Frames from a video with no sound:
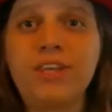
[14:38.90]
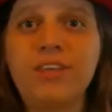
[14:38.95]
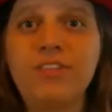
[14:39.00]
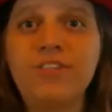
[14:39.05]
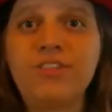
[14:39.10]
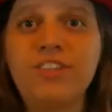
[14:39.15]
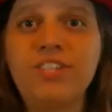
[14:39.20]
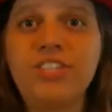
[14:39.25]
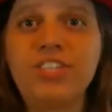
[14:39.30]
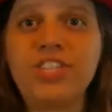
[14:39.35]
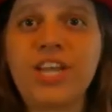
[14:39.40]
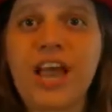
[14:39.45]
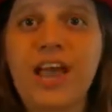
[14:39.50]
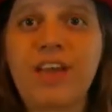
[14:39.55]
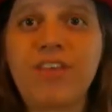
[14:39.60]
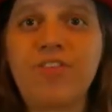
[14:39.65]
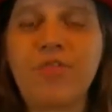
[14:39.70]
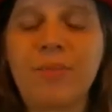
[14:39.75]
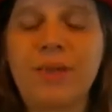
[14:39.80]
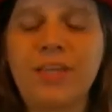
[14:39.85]
fish out
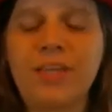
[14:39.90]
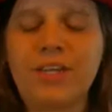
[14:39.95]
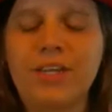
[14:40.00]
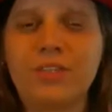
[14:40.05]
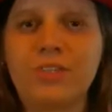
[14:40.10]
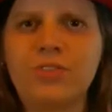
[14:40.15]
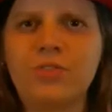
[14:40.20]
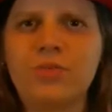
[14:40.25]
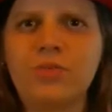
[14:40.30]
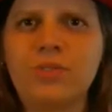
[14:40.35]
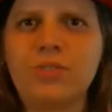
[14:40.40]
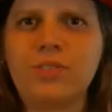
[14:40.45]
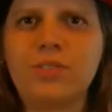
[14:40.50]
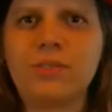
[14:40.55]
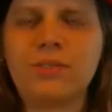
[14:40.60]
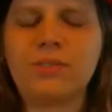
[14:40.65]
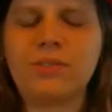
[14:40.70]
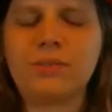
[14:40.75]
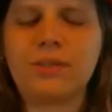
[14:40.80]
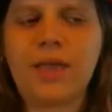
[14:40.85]
of my ears, which
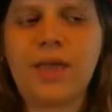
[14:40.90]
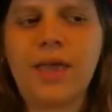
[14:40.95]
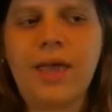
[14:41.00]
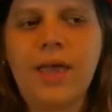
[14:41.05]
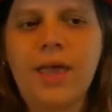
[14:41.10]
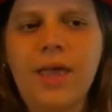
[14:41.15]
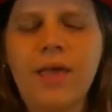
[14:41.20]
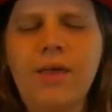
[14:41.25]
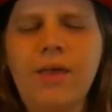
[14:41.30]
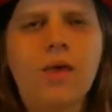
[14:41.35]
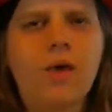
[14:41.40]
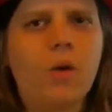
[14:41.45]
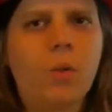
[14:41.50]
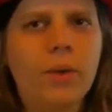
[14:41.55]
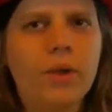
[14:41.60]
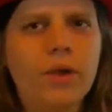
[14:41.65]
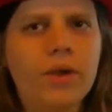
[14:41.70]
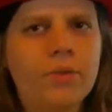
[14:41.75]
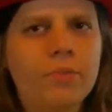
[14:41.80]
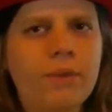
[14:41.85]
is a
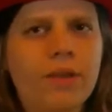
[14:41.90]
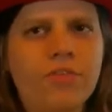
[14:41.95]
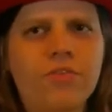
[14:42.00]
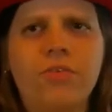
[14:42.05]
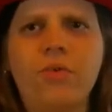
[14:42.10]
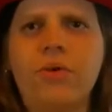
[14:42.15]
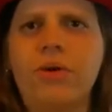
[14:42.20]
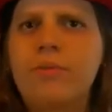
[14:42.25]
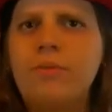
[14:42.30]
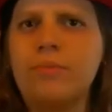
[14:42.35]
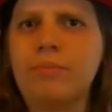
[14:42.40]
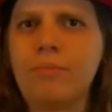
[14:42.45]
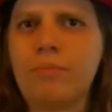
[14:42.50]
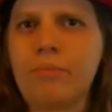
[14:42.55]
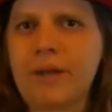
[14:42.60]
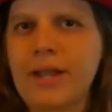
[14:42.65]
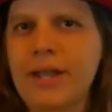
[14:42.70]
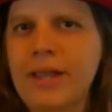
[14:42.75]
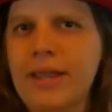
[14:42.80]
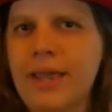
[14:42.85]
weird metaphor,
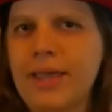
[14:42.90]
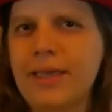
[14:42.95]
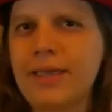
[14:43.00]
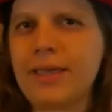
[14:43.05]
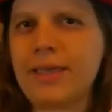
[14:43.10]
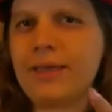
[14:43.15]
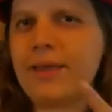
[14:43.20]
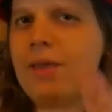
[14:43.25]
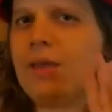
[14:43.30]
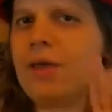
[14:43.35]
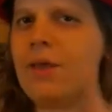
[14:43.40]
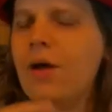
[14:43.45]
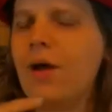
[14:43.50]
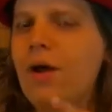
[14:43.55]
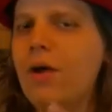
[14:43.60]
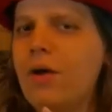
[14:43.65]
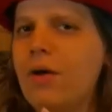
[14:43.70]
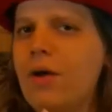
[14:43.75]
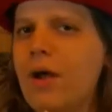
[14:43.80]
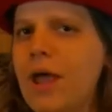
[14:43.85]
but I like it.
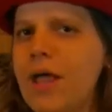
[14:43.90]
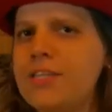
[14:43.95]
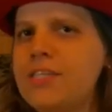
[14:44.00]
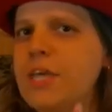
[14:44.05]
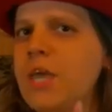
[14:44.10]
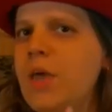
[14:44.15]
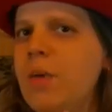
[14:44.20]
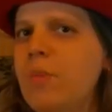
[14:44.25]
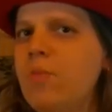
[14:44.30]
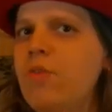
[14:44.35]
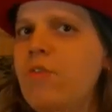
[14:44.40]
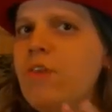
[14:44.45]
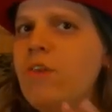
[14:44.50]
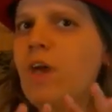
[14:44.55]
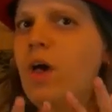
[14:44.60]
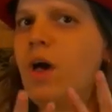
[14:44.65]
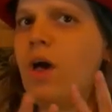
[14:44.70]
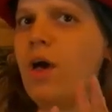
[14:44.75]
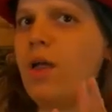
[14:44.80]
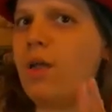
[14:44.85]
Alright, moving
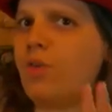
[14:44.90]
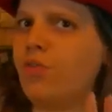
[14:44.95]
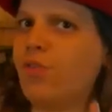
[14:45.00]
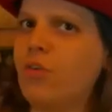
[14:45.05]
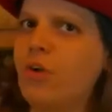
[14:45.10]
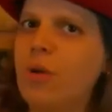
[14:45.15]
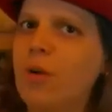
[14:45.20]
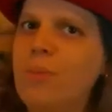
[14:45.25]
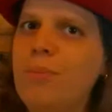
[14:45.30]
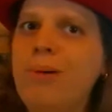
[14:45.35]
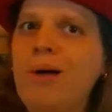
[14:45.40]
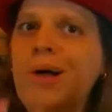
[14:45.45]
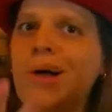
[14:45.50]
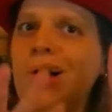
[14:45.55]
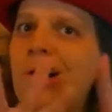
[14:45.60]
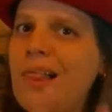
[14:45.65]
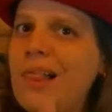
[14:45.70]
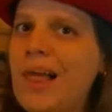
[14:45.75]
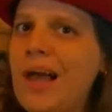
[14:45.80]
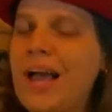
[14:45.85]
on from
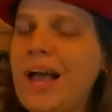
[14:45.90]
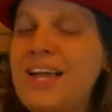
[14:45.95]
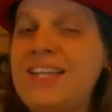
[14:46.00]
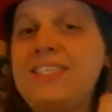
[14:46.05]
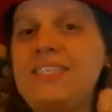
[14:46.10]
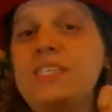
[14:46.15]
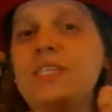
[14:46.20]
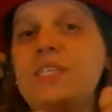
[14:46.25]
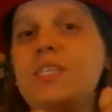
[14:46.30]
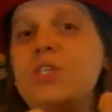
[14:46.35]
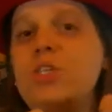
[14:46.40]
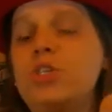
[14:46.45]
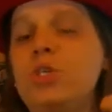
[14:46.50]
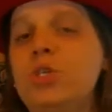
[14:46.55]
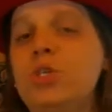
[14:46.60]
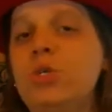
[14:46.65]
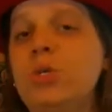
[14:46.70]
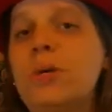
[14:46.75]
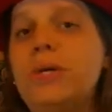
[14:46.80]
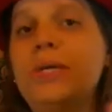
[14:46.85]
plot
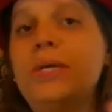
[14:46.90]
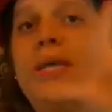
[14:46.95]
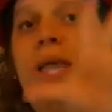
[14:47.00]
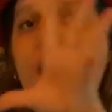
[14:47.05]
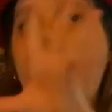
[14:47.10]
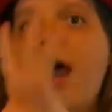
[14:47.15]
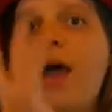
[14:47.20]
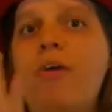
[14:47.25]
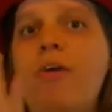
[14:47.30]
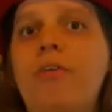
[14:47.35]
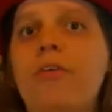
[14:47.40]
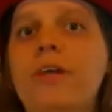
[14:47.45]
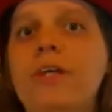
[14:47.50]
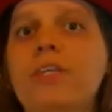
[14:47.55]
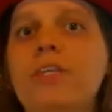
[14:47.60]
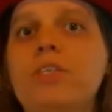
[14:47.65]
to characters.